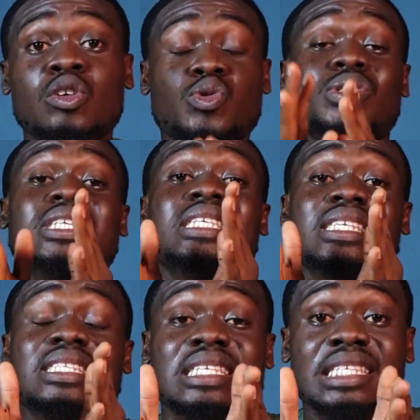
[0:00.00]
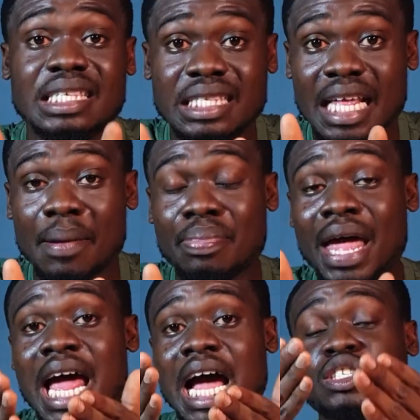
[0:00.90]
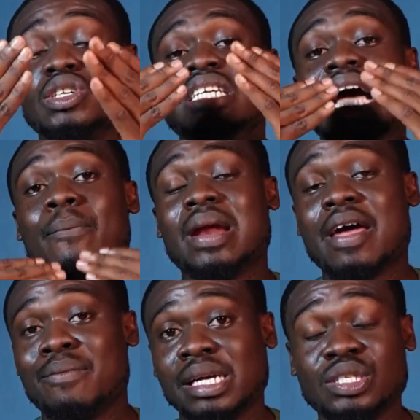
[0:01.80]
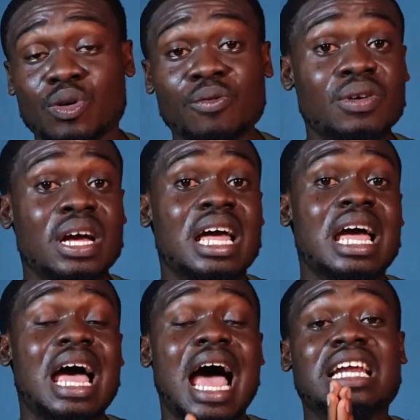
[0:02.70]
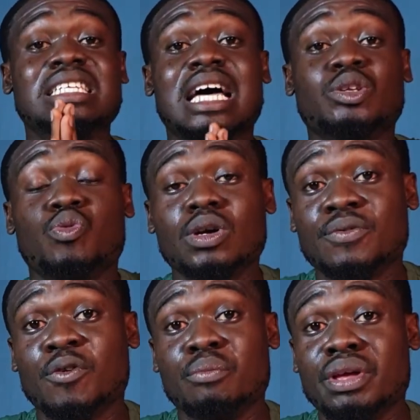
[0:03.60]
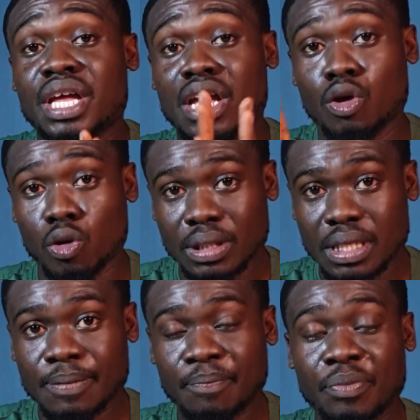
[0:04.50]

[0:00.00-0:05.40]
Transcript: So this is the system that I actually apply myself, and it has worked for me a lot.